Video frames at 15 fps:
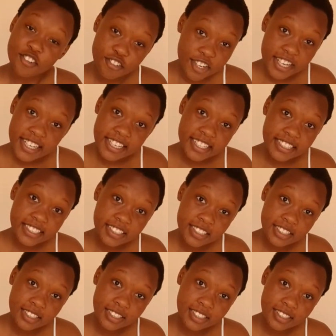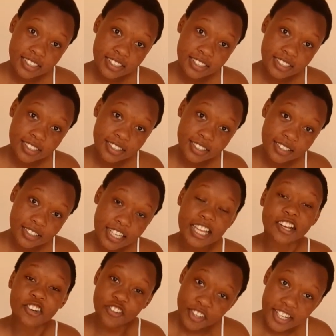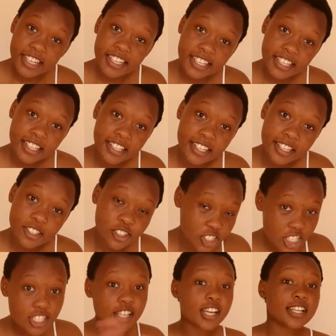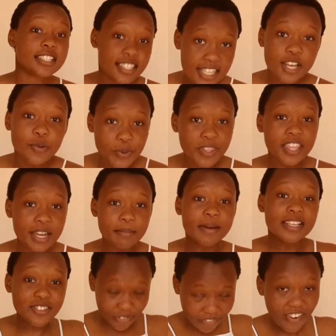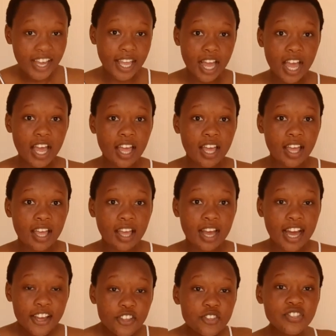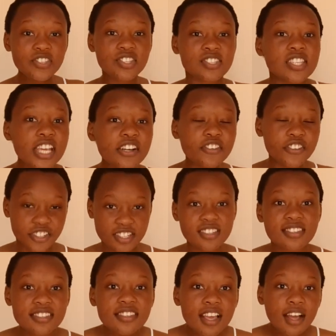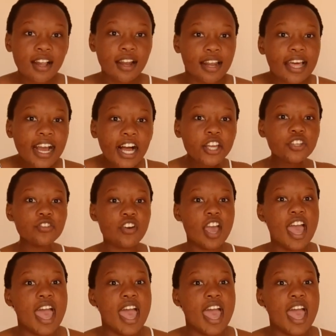Really? Like, really? You just gotta start with that much fire? Are you serious? Like, are you...